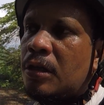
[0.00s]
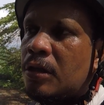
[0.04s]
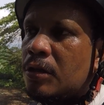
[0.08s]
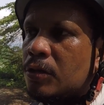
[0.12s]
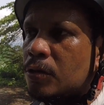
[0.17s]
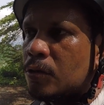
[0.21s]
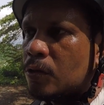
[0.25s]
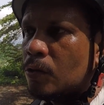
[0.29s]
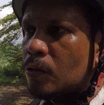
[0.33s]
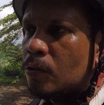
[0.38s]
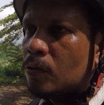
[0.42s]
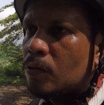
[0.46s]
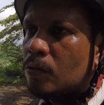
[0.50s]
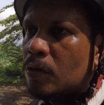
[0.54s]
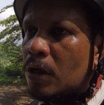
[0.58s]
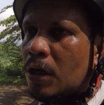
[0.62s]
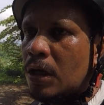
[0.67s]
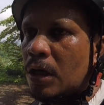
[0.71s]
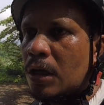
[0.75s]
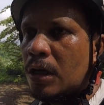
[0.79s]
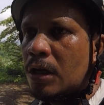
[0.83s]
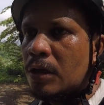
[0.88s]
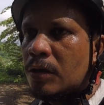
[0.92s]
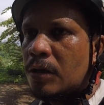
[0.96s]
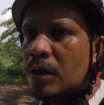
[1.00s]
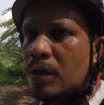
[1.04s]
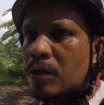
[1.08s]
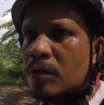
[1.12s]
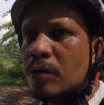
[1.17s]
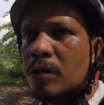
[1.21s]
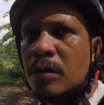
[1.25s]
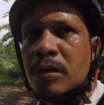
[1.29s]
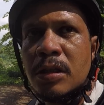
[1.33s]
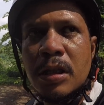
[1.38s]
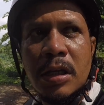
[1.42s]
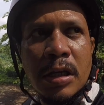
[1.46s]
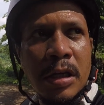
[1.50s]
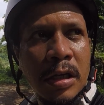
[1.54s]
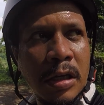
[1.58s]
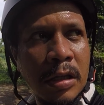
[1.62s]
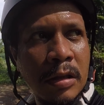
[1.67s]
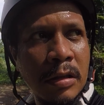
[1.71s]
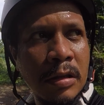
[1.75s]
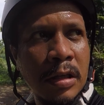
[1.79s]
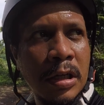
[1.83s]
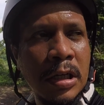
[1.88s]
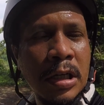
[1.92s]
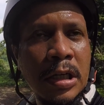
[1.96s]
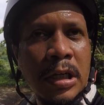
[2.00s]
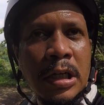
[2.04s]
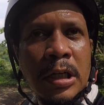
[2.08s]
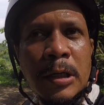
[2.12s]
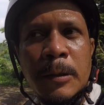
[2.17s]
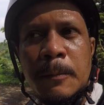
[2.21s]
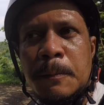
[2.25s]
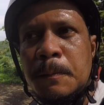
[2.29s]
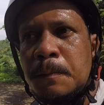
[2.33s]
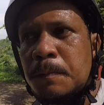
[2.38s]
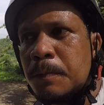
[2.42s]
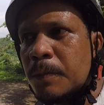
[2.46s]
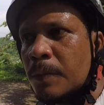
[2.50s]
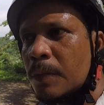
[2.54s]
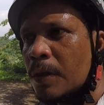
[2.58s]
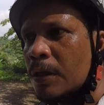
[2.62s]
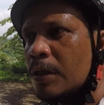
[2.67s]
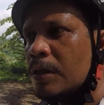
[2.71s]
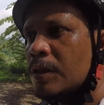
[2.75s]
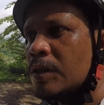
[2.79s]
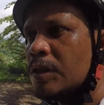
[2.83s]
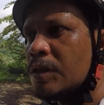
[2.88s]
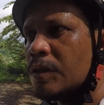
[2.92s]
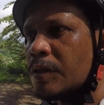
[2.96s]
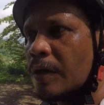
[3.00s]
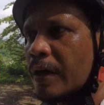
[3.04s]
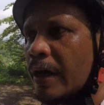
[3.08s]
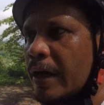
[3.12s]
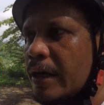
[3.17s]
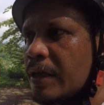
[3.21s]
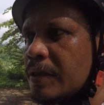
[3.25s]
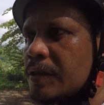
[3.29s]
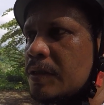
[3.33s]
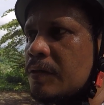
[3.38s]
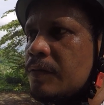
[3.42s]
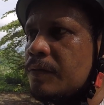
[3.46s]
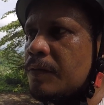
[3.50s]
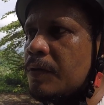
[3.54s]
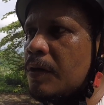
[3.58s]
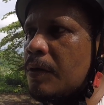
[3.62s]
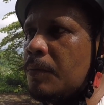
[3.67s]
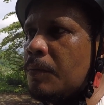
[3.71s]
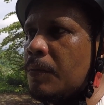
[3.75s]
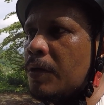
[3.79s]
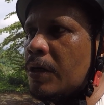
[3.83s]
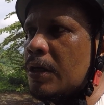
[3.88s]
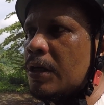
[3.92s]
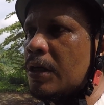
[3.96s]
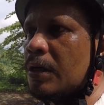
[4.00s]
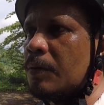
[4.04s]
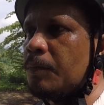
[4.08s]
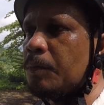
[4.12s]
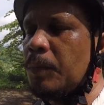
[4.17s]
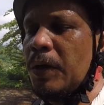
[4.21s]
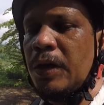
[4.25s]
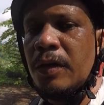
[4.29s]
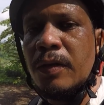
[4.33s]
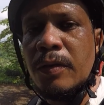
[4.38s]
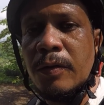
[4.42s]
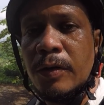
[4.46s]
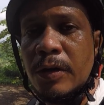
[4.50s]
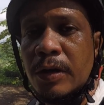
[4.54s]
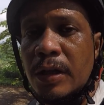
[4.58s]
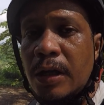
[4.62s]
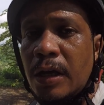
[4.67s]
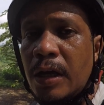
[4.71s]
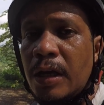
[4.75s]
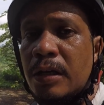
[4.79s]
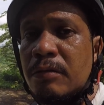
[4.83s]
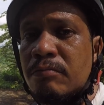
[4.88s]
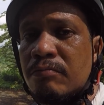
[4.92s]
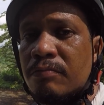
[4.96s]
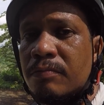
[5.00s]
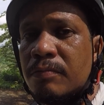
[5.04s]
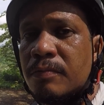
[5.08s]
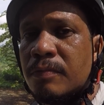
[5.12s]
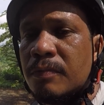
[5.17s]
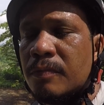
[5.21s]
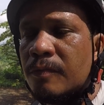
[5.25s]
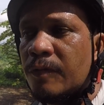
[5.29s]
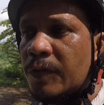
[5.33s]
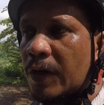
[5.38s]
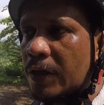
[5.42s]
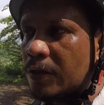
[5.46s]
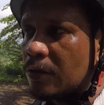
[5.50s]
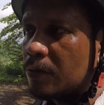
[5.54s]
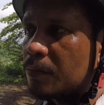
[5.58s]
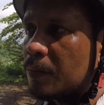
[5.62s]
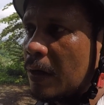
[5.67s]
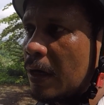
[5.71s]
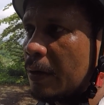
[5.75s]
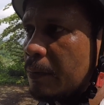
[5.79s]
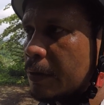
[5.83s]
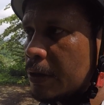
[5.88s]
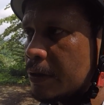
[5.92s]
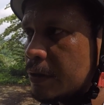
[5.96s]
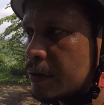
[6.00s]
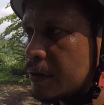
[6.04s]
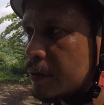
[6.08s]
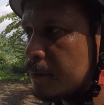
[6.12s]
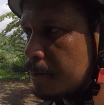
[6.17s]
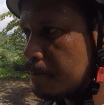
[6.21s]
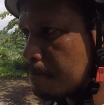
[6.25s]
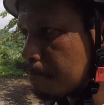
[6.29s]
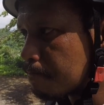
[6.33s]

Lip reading: So they called in strikes from P-38 fighter bombers.